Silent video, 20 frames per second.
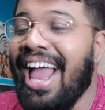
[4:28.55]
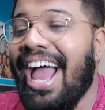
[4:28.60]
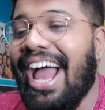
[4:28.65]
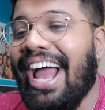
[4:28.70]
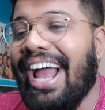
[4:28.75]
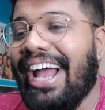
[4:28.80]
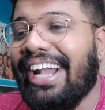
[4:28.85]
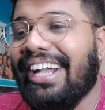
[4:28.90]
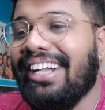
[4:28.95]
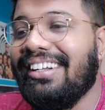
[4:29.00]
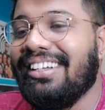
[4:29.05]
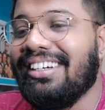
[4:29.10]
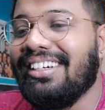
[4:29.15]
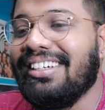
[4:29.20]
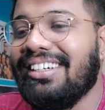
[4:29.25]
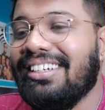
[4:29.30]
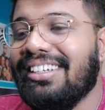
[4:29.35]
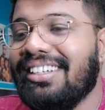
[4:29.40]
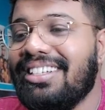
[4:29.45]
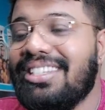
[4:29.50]
And
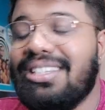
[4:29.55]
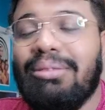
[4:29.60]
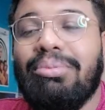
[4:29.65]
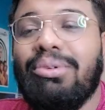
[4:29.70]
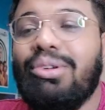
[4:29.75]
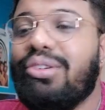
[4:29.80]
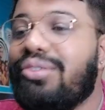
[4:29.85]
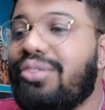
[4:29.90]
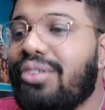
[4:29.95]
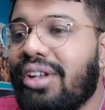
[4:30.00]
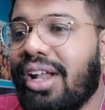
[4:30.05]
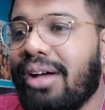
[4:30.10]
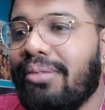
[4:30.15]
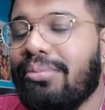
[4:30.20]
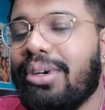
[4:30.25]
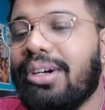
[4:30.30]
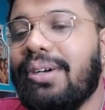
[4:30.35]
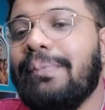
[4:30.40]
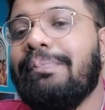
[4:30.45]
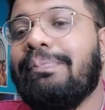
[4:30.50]
it's a beautiful
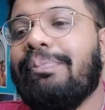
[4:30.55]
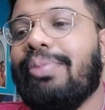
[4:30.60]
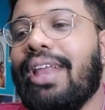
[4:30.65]
number.